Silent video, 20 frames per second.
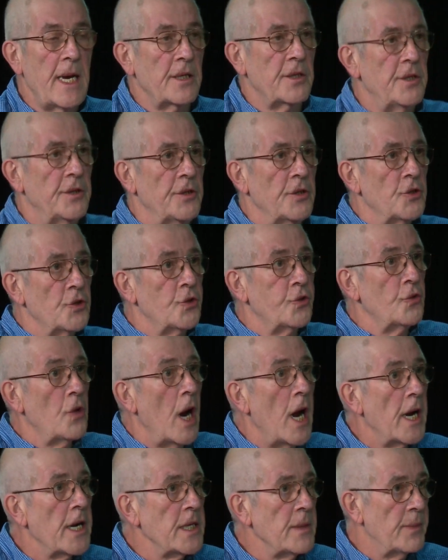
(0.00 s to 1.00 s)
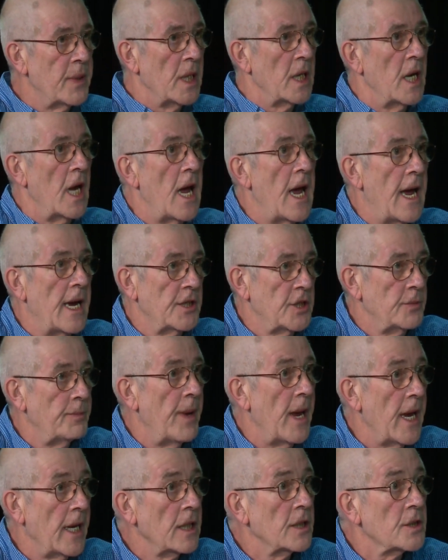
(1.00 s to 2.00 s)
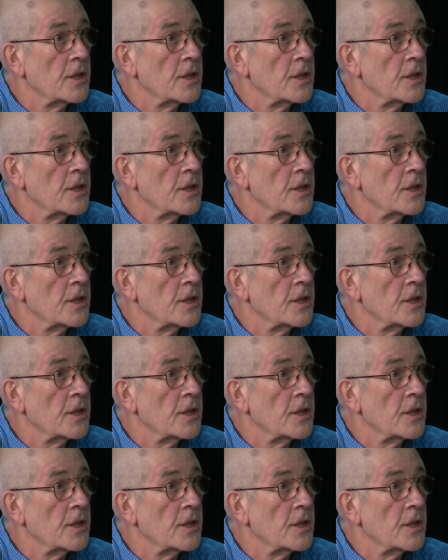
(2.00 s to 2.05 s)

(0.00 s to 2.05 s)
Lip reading: to the tribe aspect.